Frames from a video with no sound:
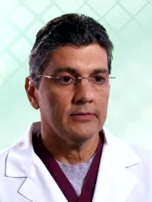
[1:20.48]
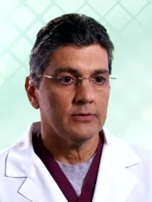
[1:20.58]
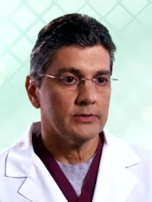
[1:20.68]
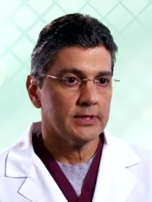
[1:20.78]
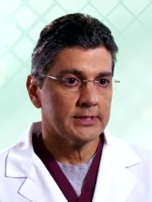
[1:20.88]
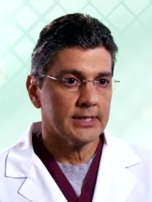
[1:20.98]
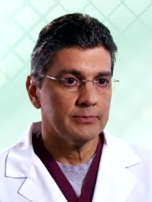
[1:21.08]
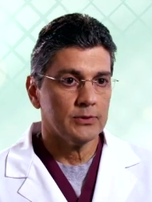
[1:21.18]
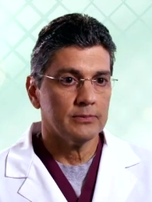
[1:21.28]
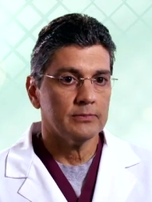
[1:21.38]
there is a
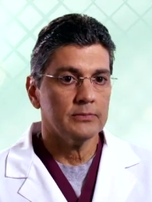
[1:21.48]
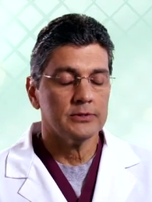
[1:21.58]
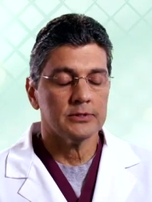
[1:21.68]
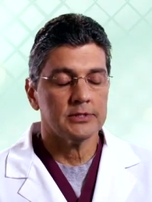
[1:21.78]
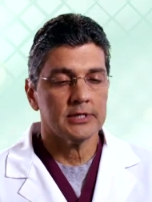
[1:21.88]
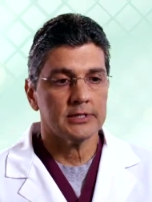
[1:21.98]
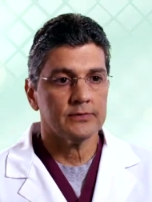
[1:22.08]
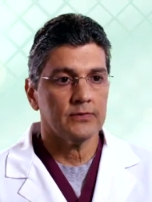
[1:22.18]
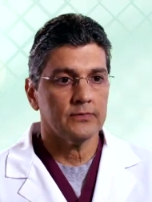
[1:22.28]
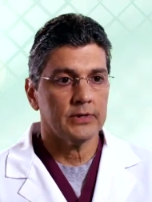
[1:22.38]
symptom
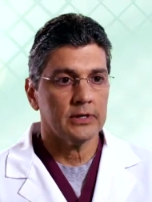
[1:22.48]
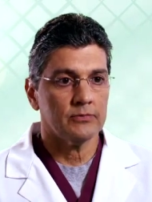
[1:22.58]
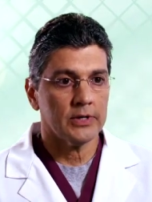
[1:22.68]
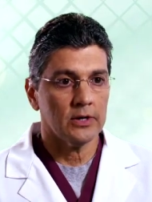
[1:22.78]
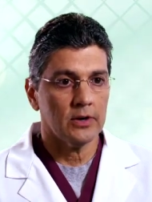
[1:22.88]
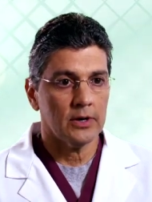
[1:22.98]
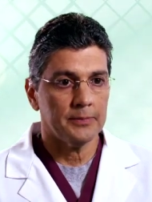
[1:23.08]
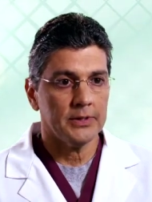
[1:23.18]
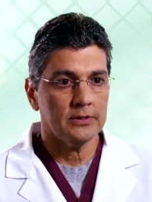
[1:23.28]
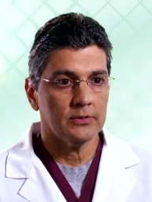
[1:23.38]
suggestive of an irregular
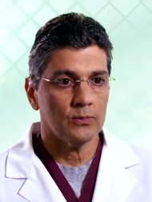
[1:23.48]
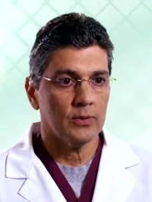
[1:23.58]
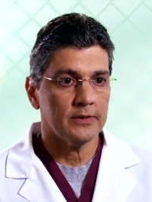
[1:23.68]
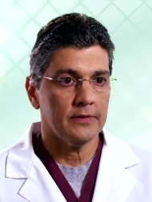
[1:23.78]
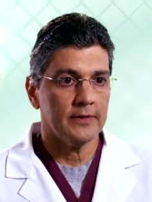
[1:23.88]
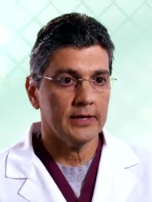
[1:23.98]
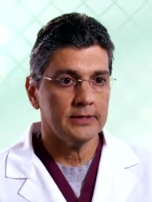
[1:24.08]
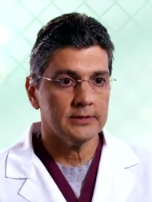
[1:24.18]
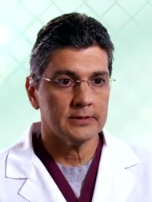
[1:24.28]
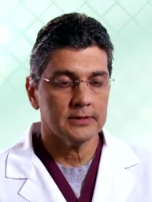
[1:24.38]
heartbeat or one
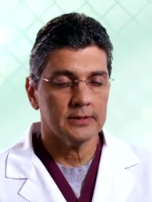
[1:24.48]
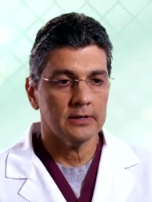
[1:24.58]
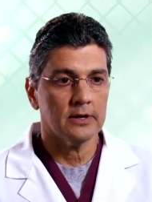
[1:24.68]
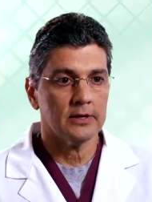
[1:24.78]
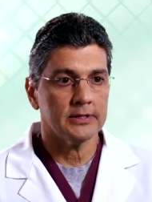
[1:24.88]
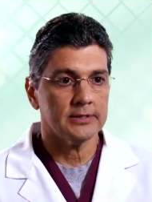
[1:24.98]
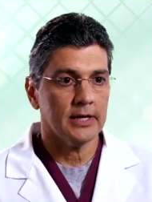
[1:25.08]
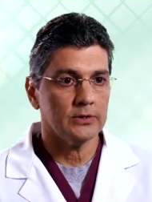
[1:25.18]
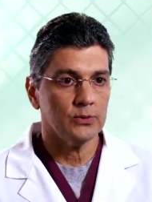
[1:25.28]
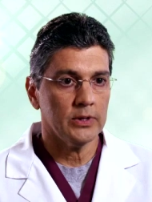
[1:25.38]
thinks the heart is
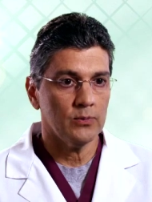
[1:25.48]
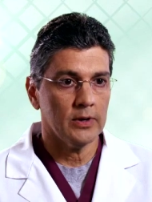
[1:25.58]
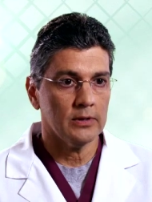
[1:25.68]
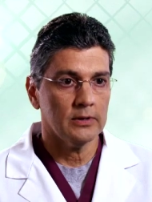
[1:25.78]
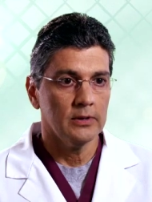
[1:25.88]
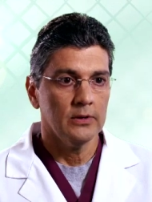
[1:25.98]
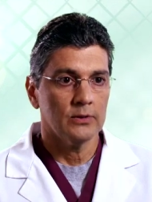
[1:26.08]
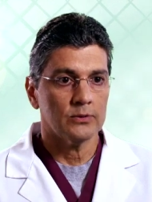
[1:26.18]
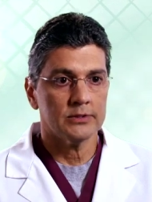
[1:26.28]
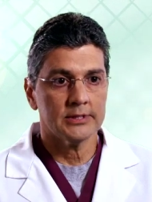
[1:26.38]
not doing well
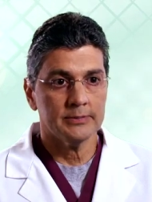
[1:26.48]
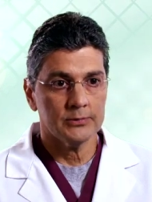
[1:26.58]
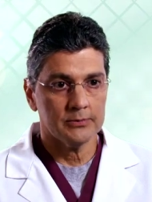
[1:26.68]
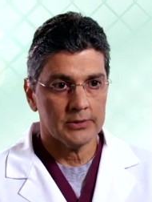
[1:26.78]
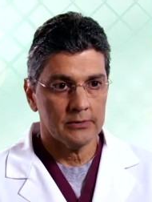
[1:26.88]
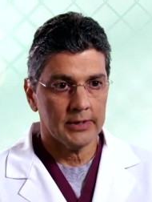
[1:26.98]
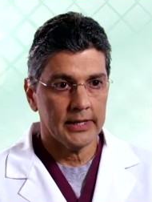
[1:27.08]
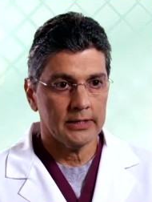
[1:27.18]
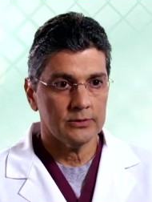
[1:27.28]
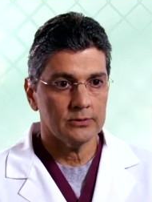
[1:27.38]
or symptoms are
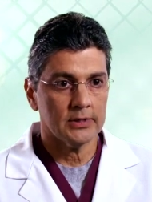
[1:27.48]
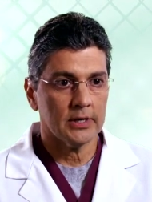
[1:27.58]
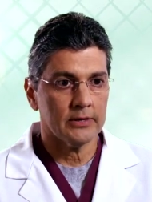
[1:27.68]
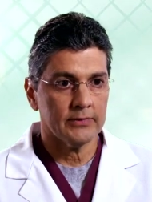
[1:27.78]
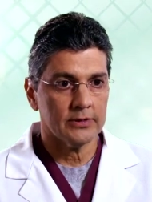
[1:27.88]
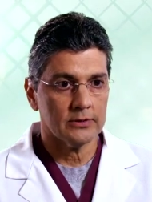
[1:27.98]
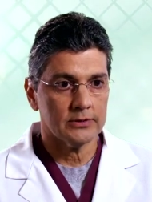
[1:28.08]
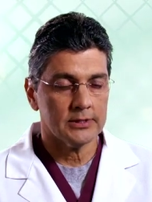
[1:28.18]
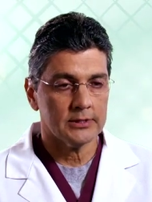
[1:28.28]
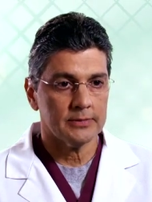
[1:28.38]
related to the cardiovascular
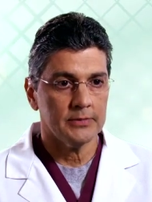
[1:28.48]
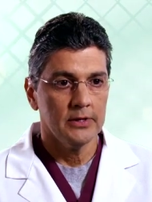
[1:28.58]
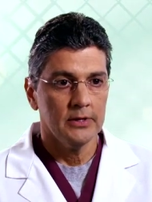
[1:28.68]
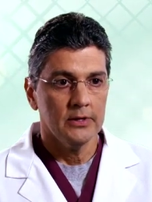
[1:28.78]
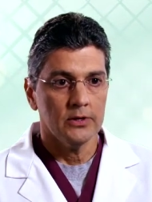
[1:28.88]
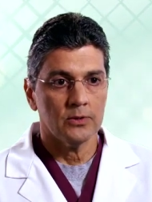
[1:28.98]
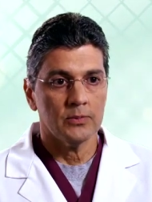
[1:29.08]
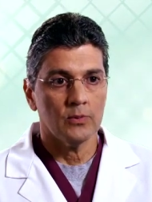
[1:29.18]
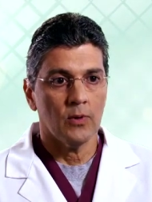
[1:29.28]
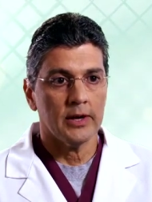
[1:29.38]
system, it would
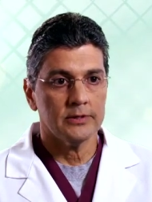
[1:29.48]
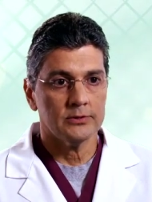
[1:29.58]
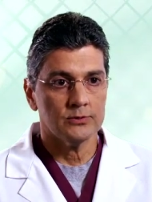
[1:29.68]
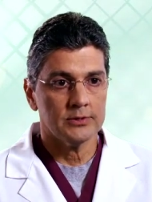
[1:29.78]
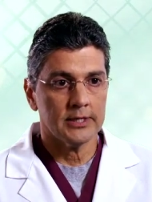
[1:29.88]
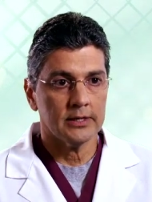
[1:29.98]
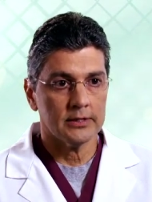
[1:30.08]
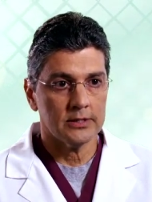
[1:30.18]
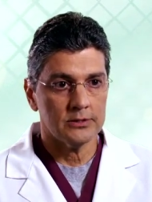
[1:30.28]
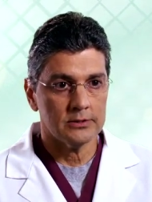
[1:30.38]
be wise to seek
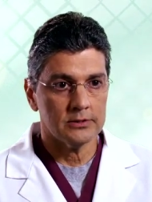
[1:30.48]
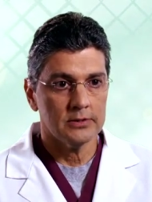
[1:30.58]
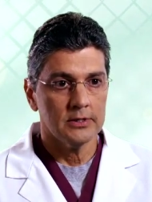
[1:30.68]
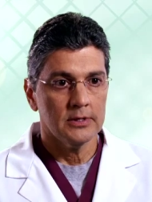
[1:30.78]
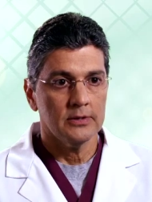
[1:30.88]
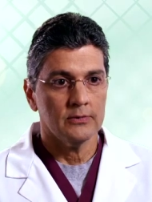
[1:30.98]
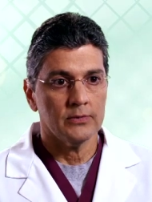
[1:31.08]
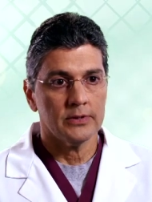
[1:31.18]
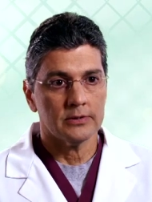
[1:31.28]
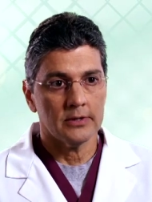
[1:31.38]
attention
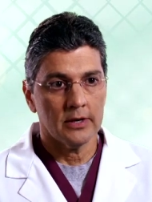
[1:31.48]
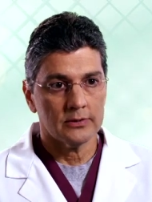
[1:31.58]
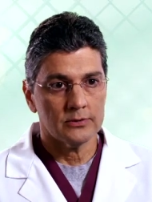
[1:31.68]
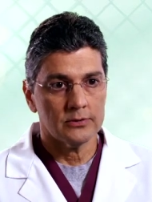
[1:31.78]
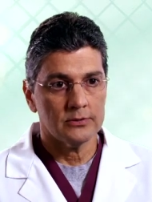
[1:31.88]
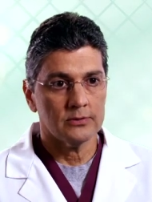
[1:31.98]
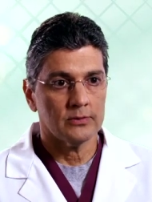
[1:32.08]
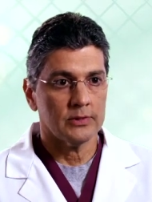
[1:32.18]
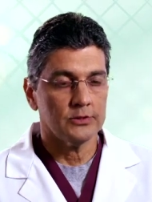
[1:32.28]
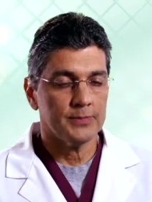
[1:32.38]
with their doctors
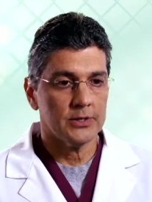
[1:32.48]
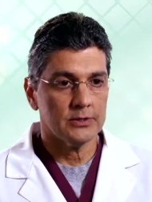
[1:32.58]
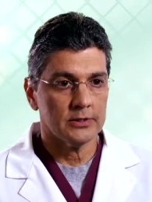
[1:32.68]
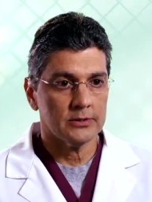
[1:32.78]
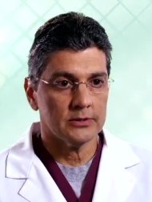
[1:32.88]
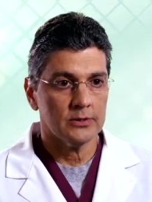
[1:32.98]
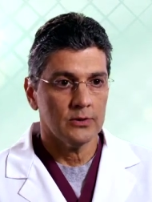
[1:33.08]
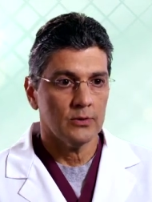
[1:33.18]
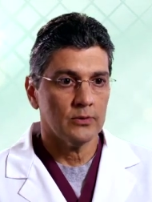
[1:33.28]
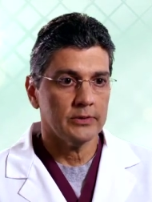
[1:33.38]
or a specialist
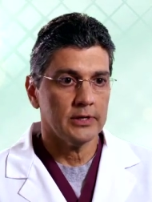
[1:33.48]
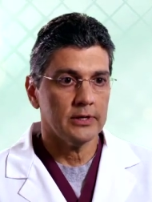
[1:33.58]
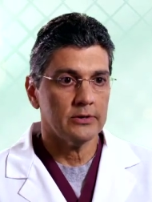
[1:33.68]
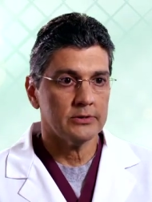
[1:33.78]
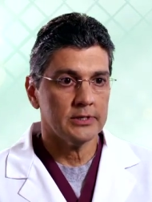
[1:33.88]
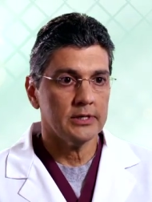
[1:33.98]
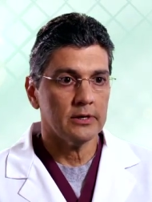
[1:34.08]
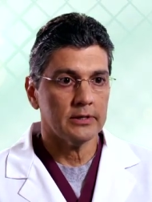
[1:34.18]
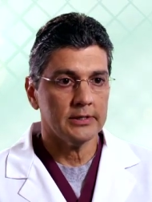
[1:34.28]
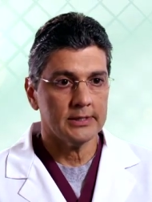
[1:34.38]
or the nearest
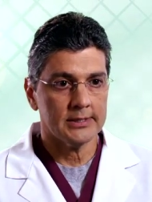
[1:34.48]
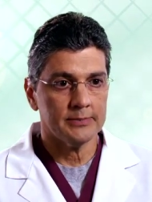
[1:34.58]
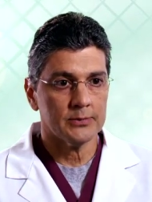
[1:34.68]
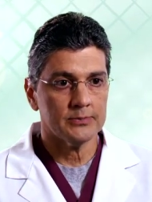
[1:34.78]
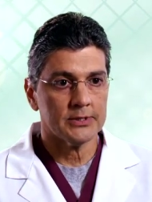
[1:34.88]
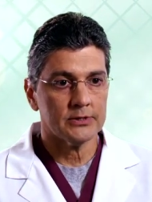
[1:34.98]
ER if the symptoms